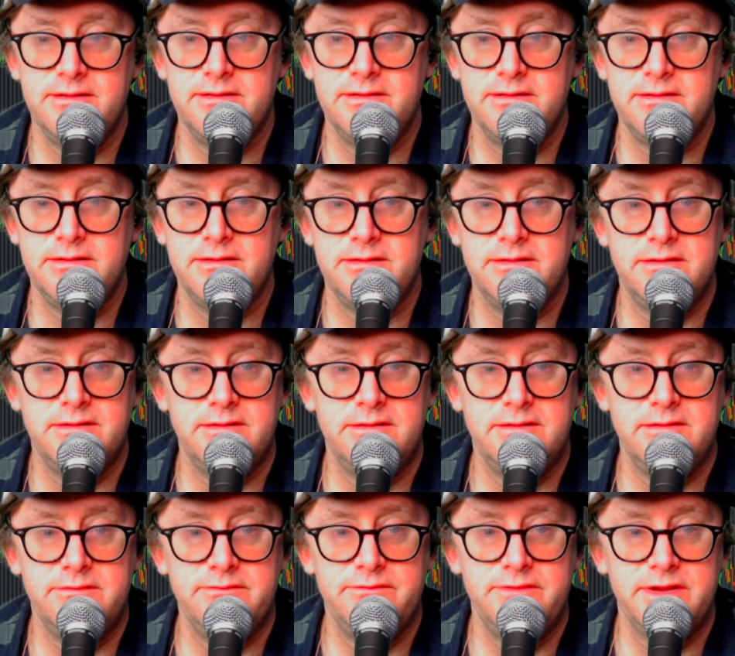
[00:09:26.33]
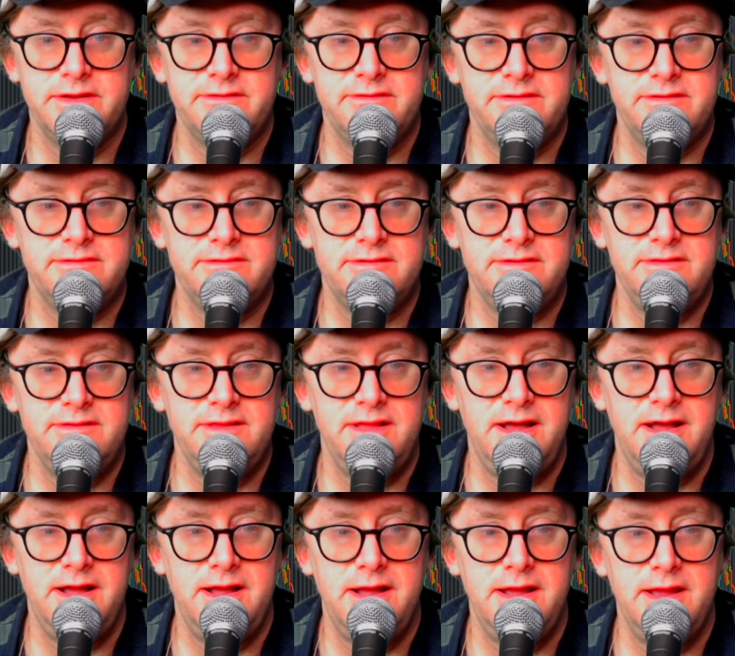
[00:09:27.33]
The VIX is a
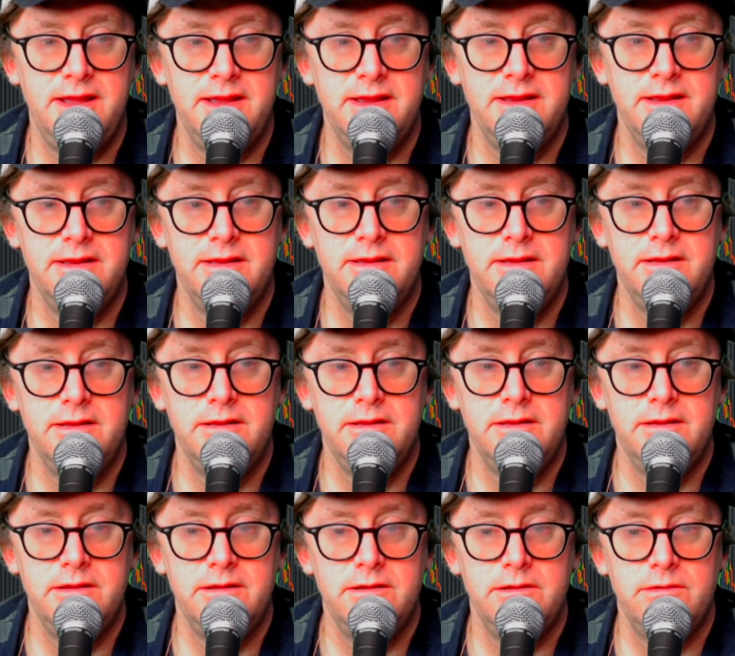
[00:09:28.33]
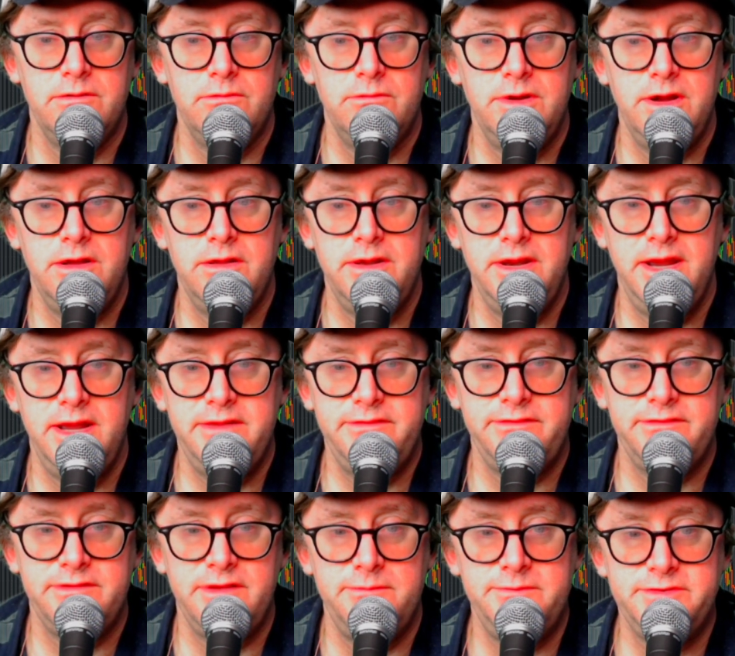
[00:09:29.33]
lie. Well, it has
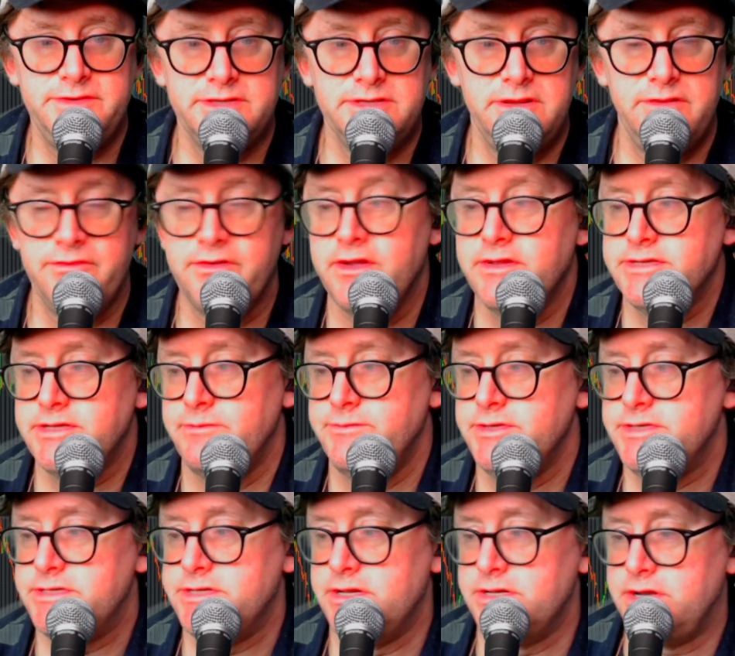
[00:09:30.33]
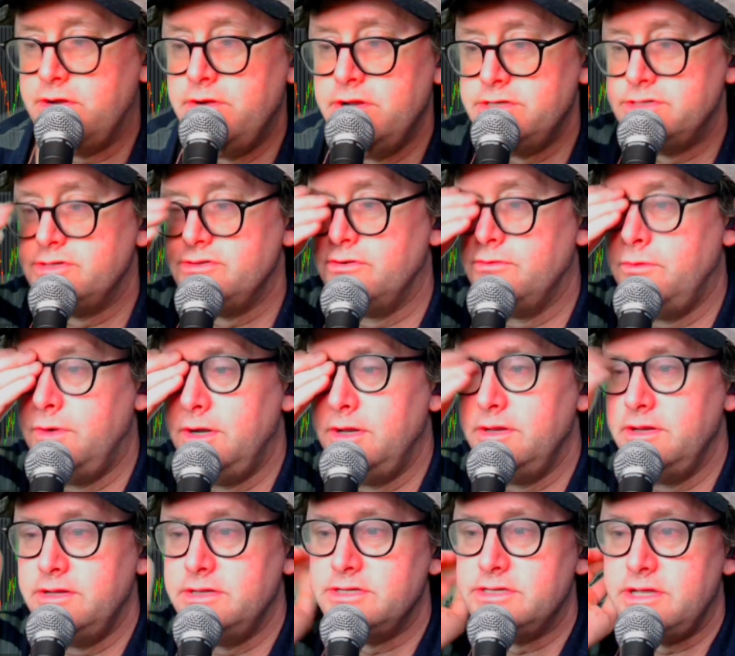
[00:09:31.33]
some significance. I'm just not quite sure what
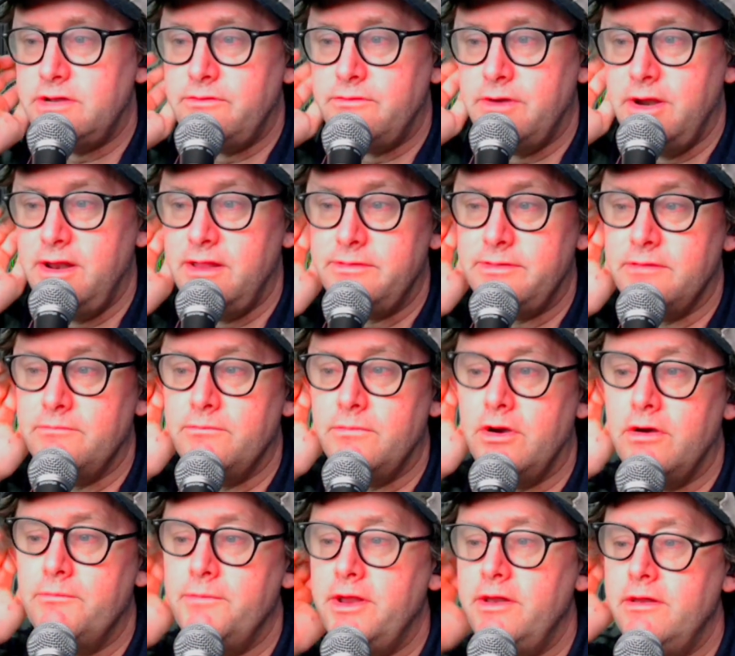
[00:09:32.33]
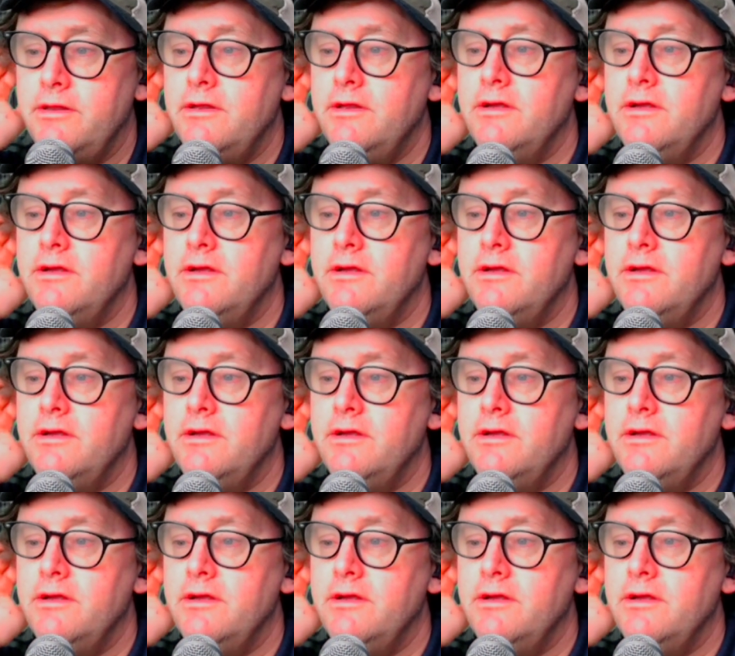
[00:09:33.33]
it is right at the moment.